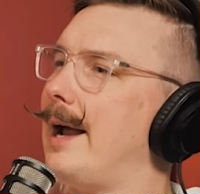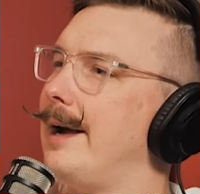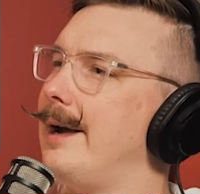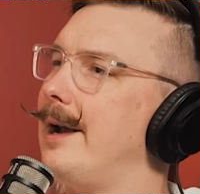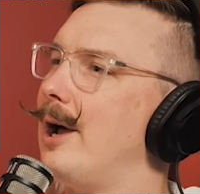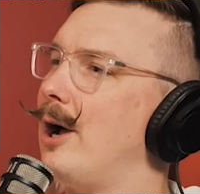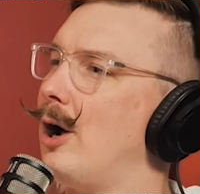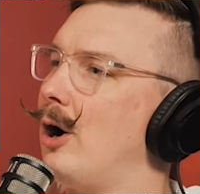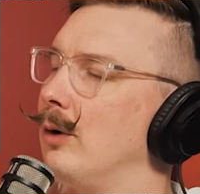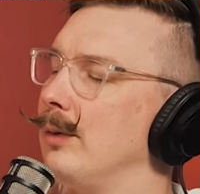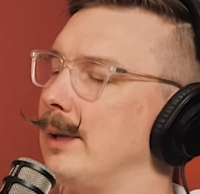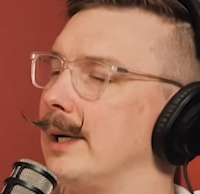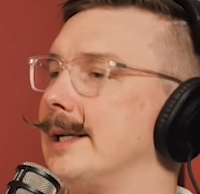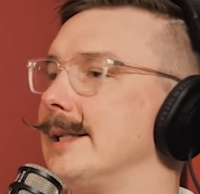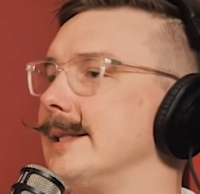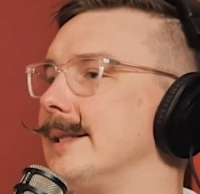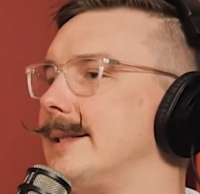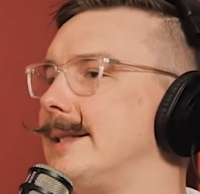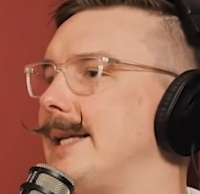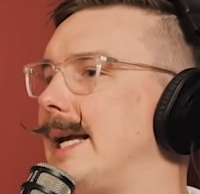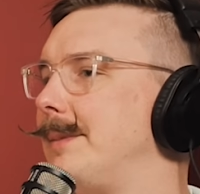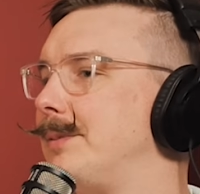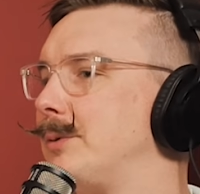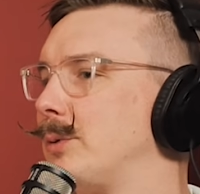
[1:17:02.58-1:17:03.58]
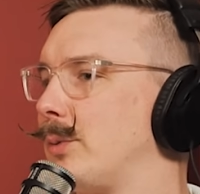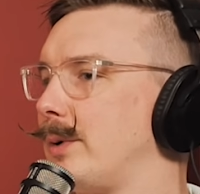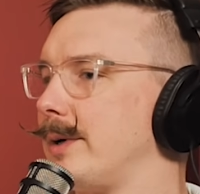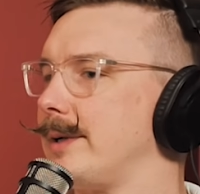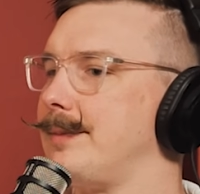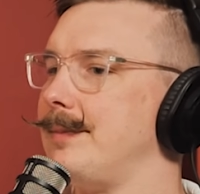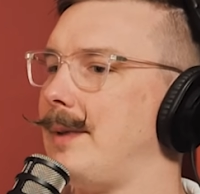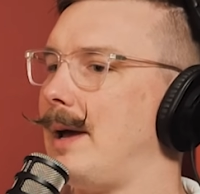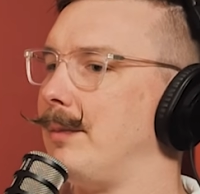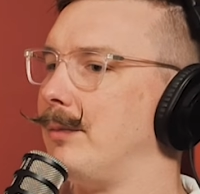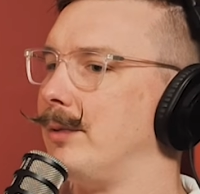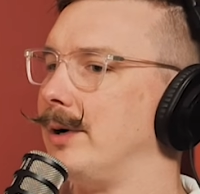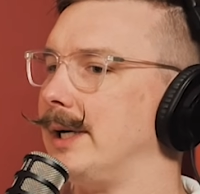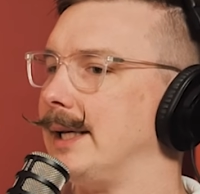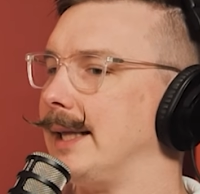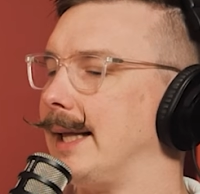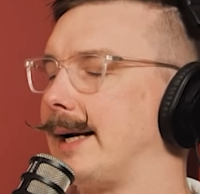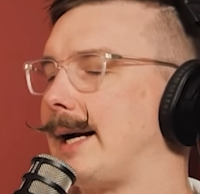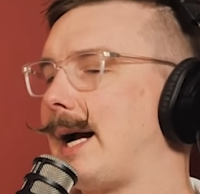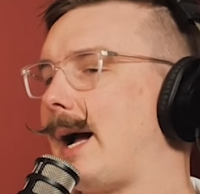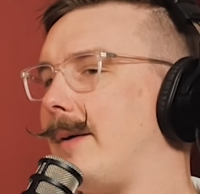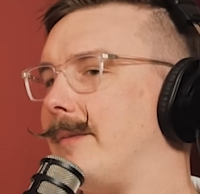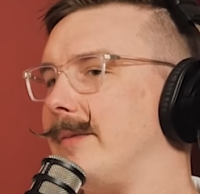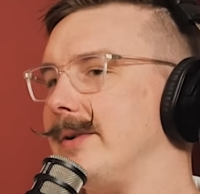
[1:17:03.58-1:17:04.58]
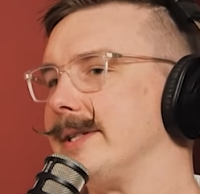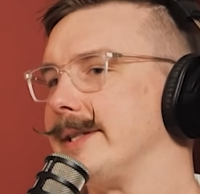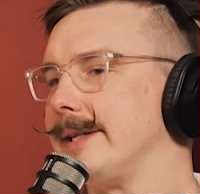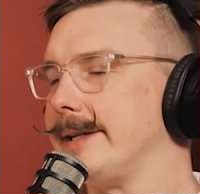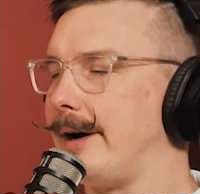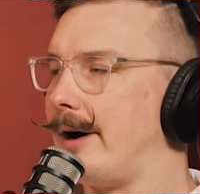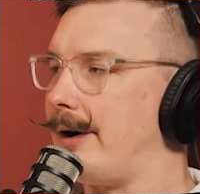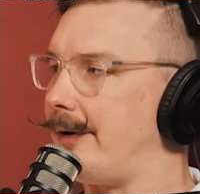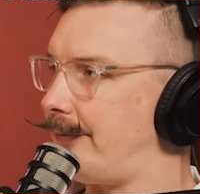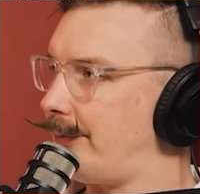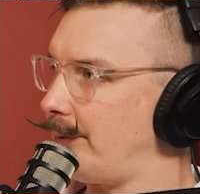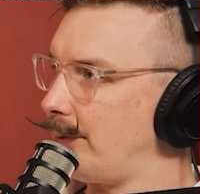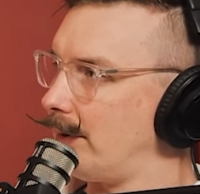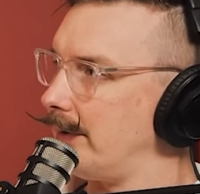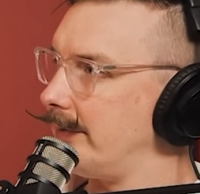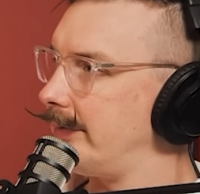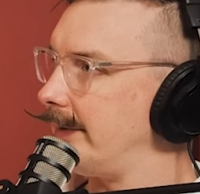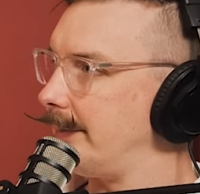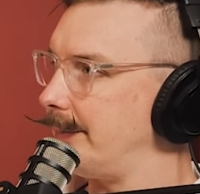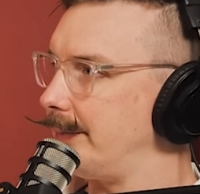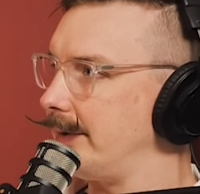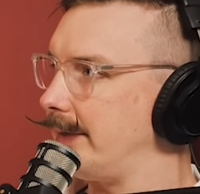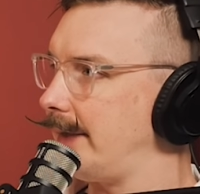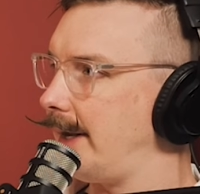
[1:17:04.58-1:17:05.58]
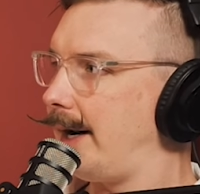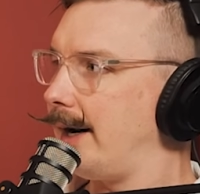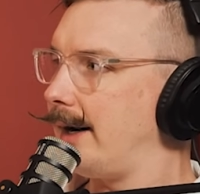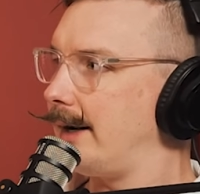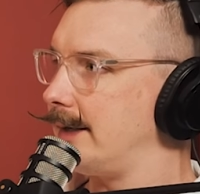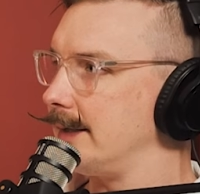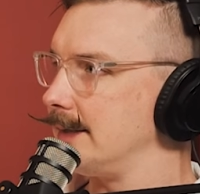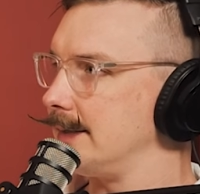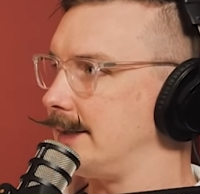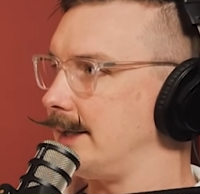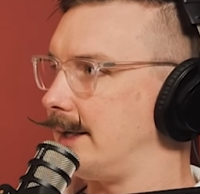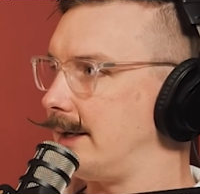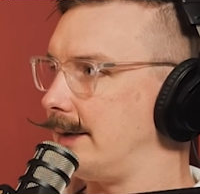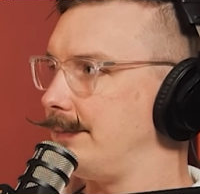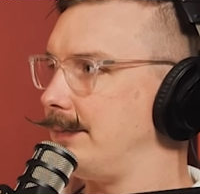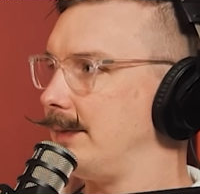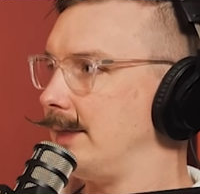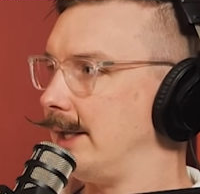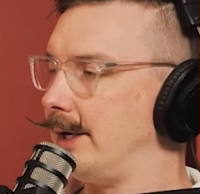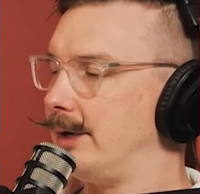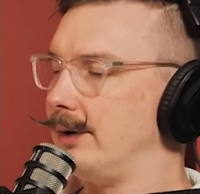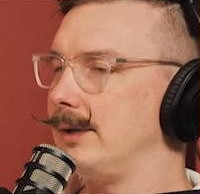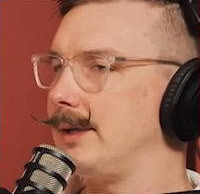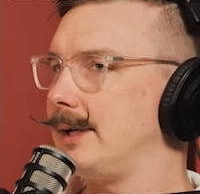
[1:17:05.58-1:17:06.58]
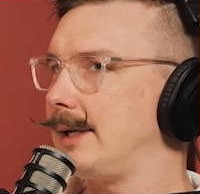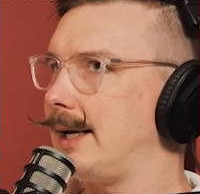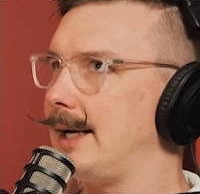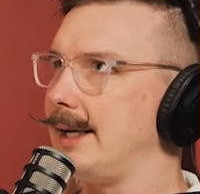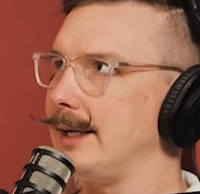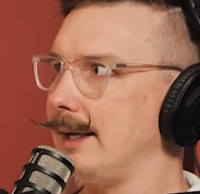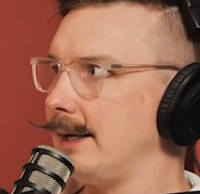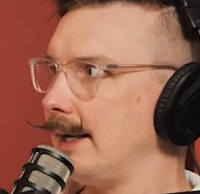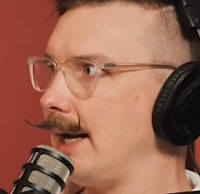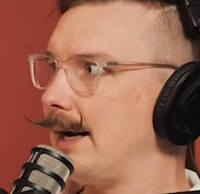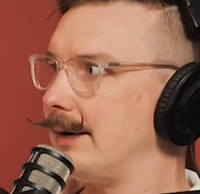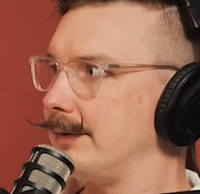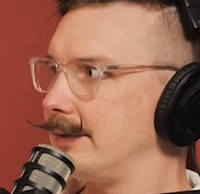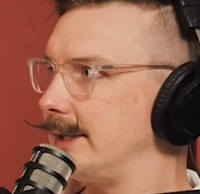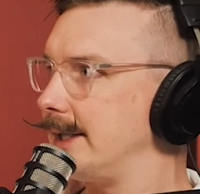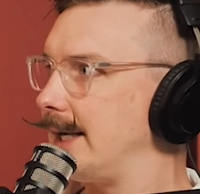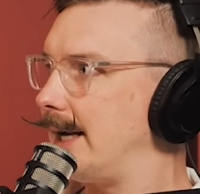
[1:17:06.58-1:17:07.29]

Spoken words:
I know, like in Snape's worst memory, like obviously all 4 of them are there because they're literally hanging out